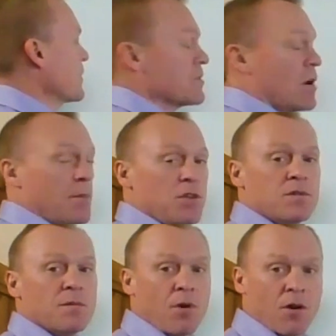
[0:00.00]
So I'm going to
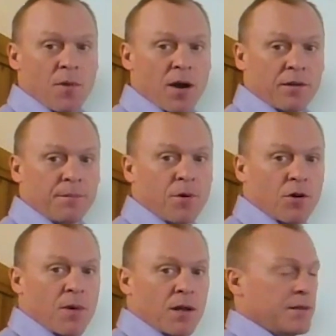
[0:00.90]
use the bar model.
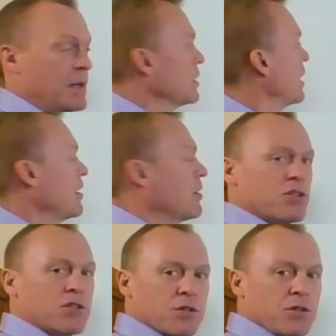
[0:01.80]
Bar model and number line
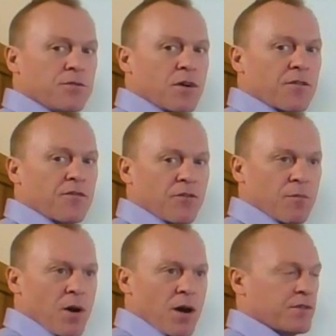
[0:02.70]
are two of our
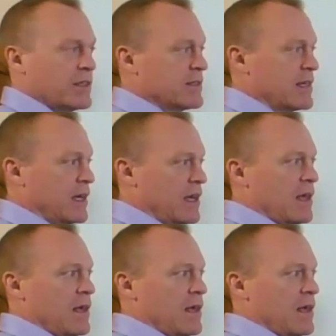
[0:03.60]
favorite models because they